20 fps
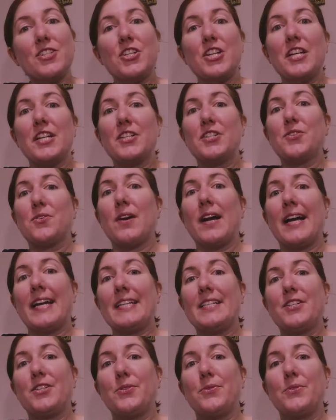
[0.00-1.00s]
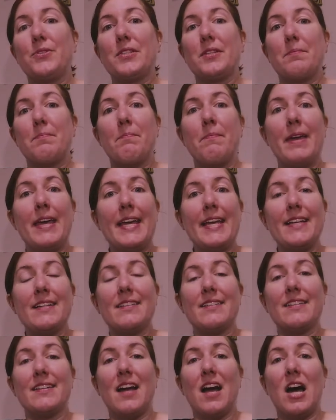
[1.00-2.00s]
She had tried to
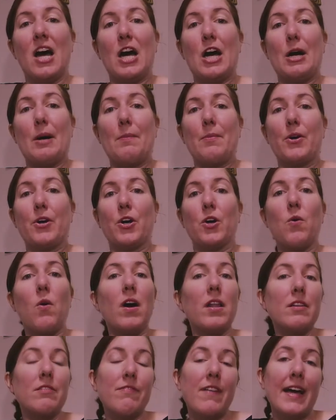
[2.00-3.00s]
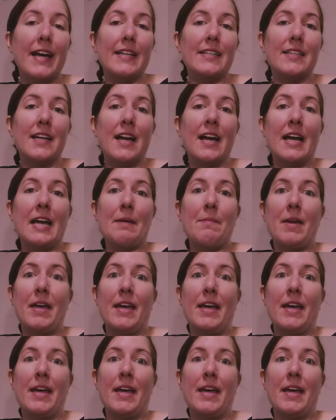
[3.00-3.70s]
submit her qualifying time,